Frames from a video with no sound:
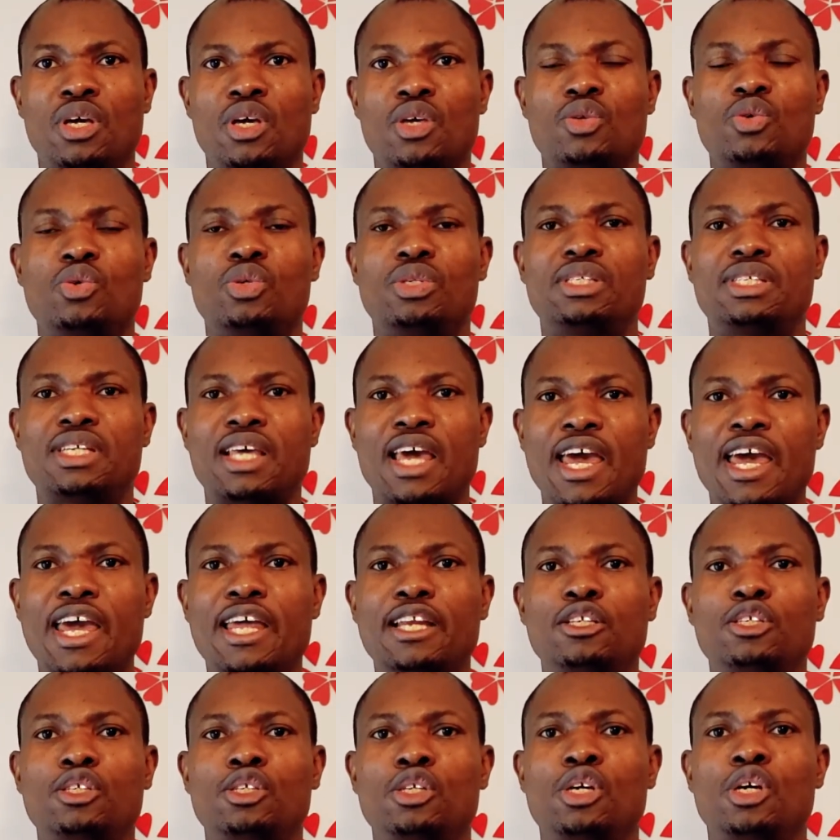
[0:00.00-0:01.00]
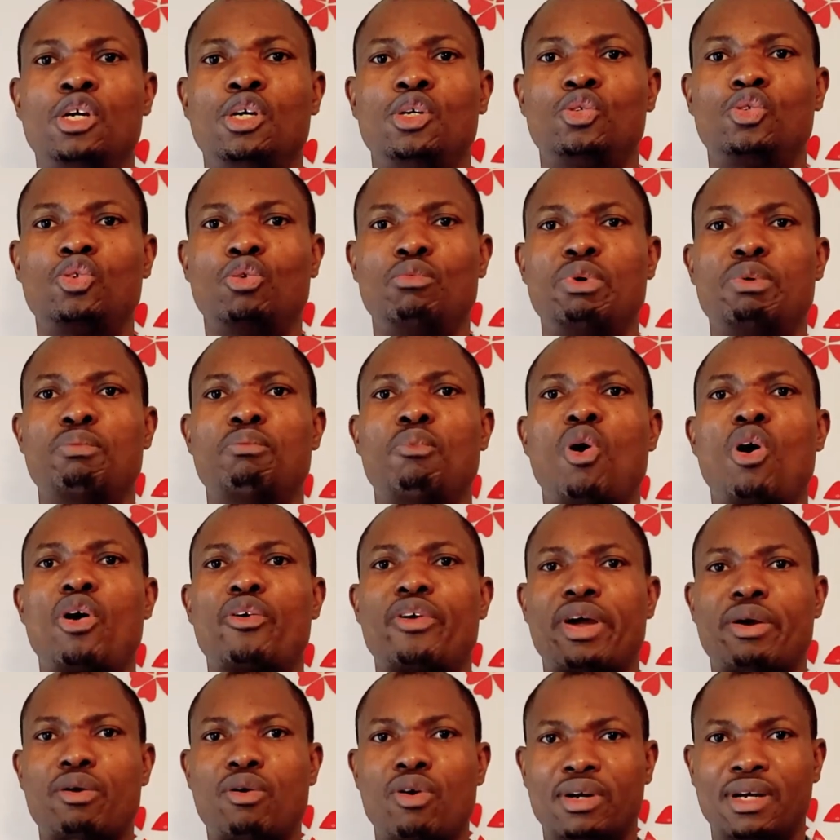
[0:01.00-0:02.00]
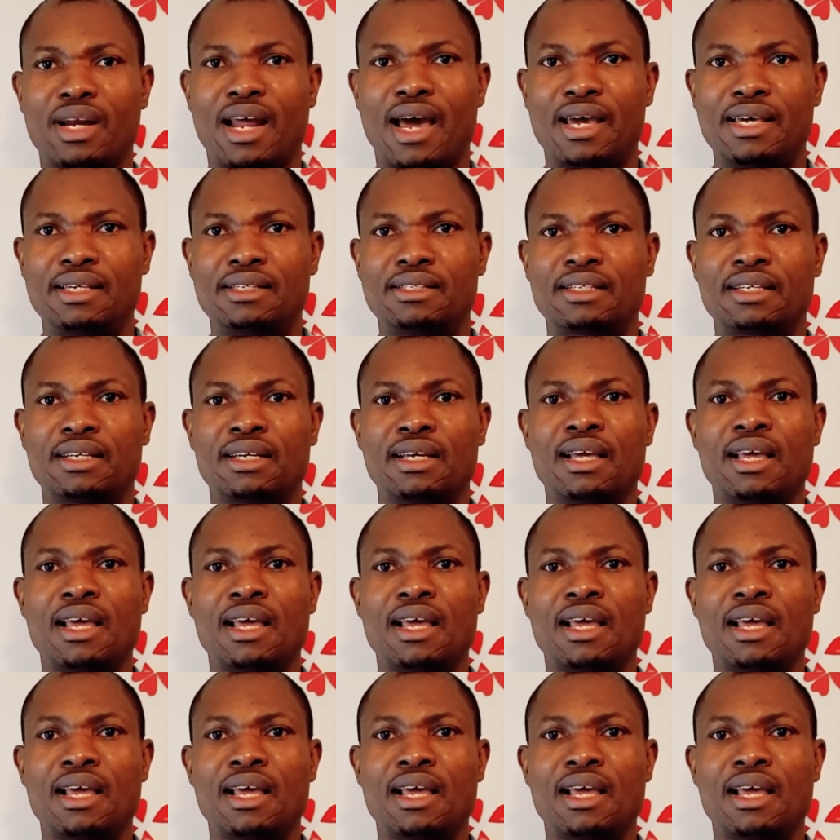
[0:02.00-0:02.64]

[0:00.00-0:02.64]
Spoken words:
You tend to be more recognized,